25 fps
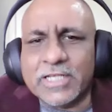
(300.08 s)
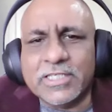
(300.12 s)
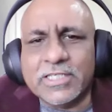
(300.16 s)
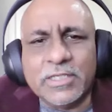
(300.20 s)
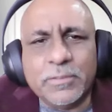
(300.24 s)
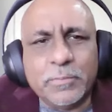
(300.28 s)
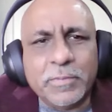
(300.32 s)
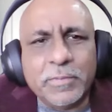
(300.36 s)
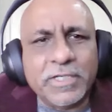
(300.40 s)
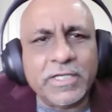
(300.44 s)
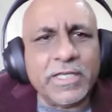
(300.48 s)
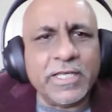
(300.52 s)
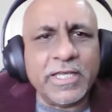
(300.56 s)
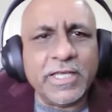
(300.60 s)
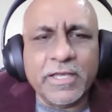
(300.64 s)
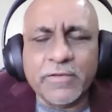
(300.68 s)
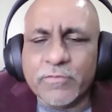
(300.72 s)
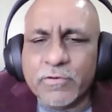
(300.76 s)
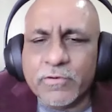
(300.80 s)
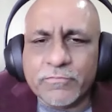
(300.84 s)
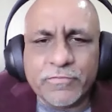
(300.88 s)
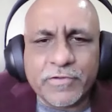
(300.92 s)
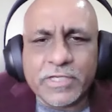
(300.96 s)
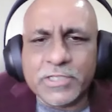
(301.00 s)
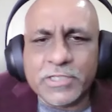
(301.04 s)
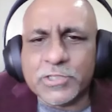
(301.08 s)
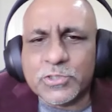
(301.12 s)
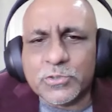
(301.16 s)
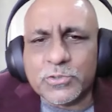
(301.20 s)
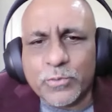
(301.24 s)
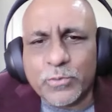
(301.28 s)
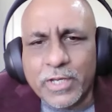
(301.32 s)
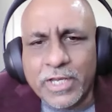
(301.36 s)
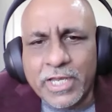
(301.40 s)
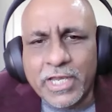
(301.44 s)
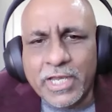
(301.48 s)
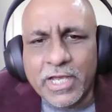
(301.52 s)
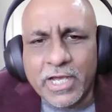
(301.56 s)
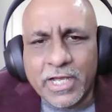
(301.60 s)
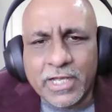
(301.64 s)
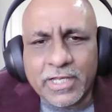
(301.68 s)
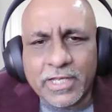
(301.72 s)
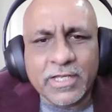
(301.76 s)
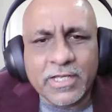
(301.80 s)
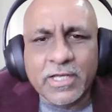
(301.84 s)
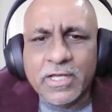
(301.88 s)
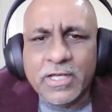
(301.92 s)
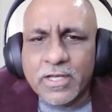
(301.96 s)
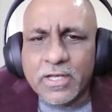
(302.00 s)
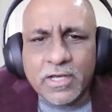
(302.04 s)
GPT gave a face to AI
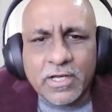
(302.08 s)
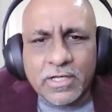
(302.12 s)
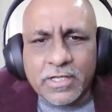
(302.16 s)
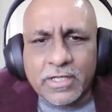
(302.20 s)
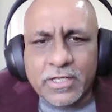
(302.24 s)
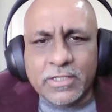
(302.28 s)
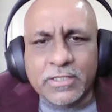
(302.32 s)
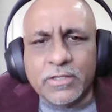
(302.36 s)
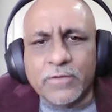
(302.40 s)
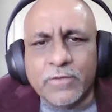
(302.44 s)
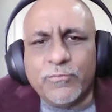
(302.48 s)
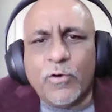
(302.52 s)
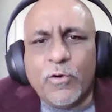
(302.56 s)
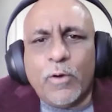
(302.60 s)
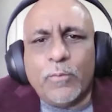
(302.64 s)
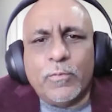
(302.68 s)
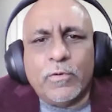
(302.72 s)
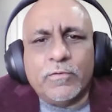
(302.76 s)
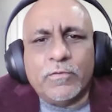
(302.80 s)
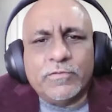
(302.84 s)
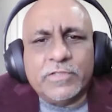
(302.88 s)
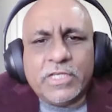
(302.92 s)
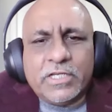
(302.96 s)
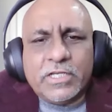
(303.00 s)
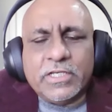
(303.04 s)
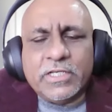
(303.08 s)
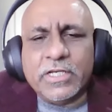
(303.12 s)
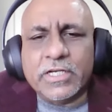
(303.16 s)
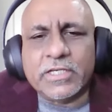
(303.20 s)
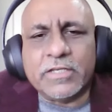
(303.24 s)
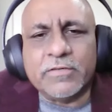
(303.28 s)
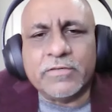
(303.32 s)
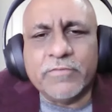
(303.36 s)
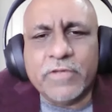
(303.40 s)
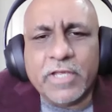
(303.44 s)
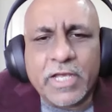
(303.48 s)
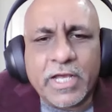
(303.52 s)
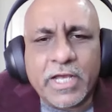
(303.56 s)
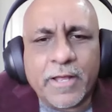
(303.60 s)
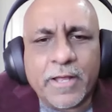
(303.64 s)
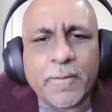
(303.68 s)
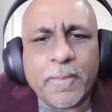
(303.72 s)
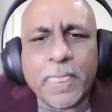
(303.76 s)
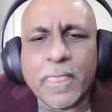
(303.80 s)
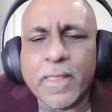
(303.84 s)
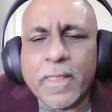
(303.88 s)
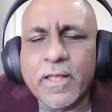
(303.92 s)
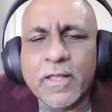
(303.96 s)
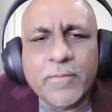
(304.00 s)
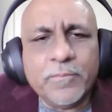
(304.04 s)
uh, in the form of generative AI,
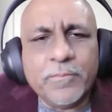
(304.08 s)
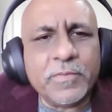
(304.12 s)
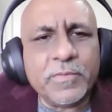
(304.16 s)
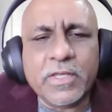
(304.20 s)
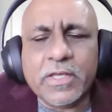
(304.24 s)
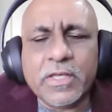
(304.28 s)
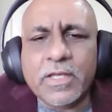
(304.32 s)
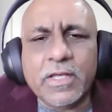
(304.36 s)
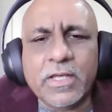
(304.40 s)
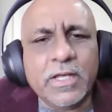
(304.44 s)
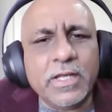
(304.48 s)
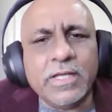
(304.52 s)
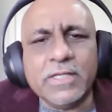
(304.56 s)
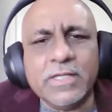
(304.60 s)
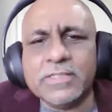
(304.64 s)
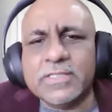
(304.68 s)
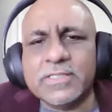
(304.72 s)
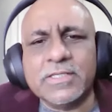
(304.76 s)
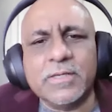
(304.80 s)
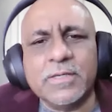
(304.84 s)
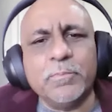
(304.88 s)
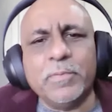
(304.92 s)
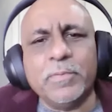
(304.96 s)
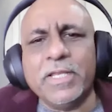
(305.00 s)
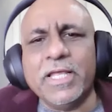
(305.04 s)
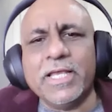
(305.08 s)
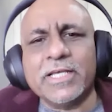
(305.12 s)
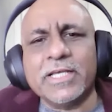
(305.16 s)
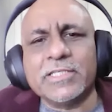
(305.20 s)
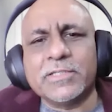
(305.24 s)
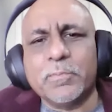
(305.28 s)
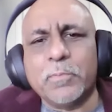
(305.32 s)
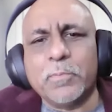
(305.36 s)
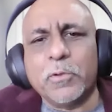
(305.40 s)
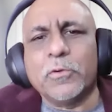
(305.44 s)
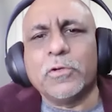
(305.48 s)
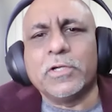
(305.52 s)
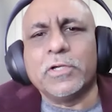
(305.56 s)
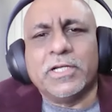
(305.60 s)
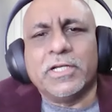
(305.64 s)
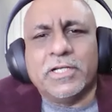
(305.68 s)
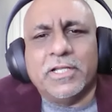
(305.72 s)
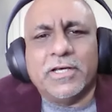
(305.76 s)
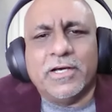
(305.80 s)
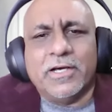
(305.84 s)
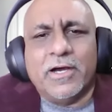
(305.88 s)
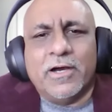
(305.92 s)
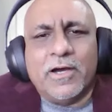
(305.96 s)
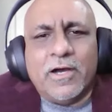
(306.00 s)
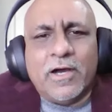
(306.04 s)
it simply
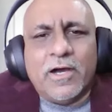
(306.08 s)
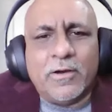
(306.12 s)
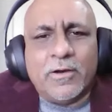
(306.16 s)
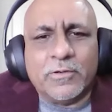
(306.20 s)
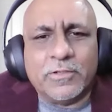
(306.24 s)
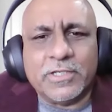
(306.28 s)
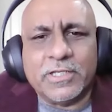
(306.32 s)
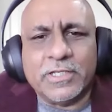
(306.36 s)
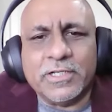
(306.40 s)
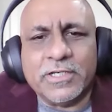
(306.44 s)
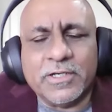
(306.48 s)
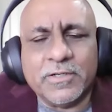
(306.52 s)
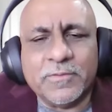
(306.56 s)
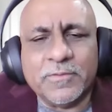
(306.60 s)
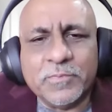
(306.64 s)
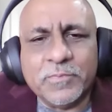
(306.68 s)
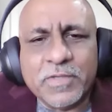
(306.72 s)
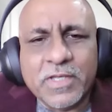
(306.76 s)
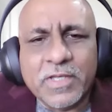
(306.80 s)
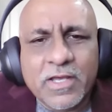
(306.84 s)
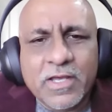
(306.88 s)
exploded uh, out here.